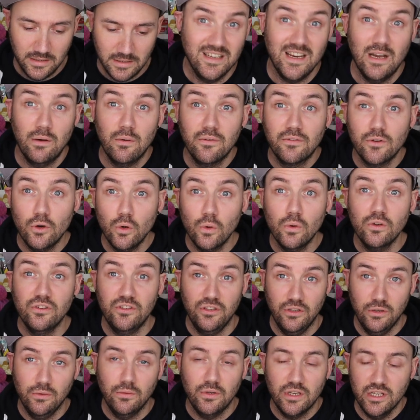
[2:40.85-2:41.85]
Now, of
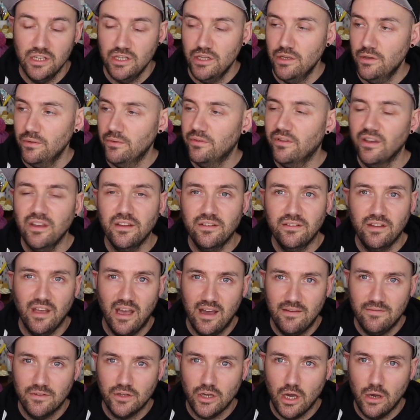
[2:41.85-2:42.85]
course, you can use it to
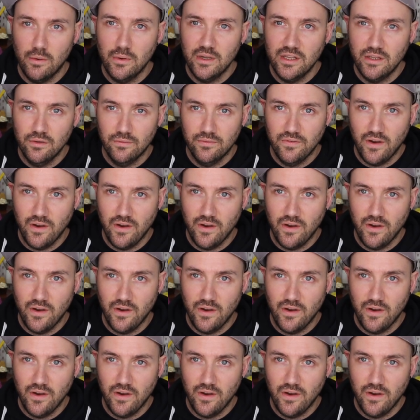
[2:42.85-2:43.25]
have a go at your